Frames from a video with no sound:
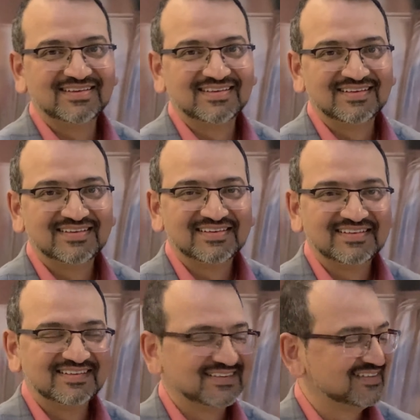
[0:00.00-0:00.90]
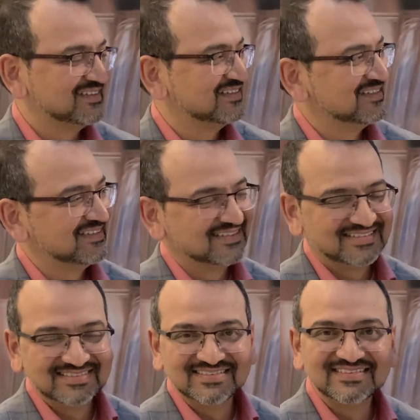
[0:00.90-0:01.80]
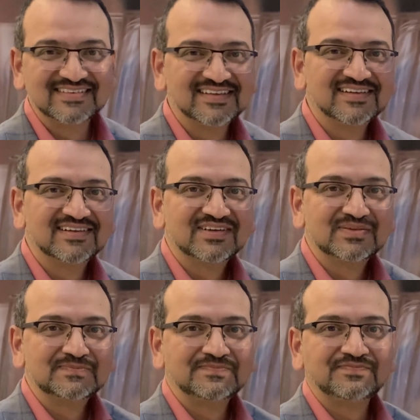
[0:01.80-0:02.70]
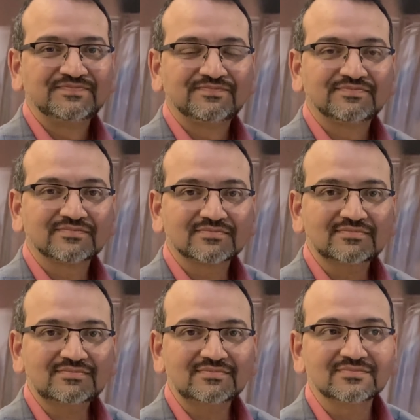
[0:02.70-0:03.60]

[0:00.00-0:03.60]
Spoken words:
No words are spoken by the person on screen.